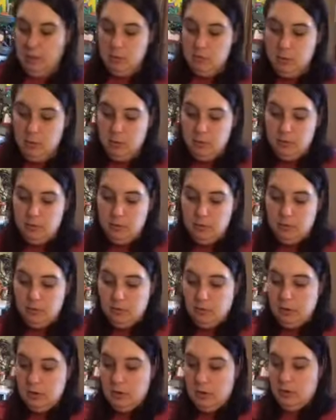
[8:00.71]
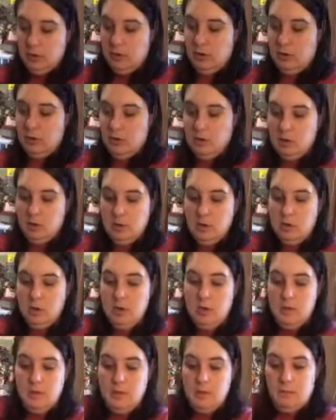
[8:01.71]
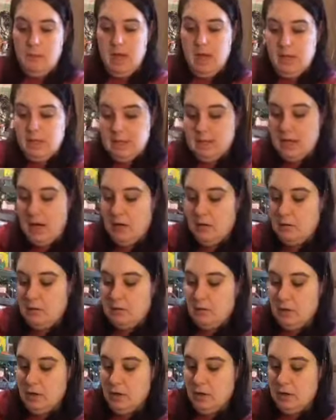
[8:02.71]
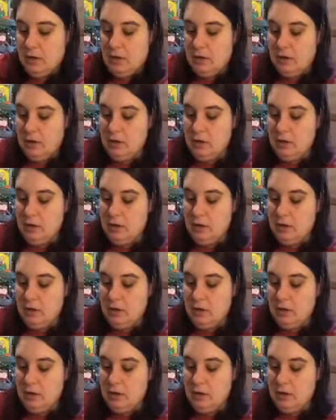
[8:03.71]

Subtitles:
move the mat down further.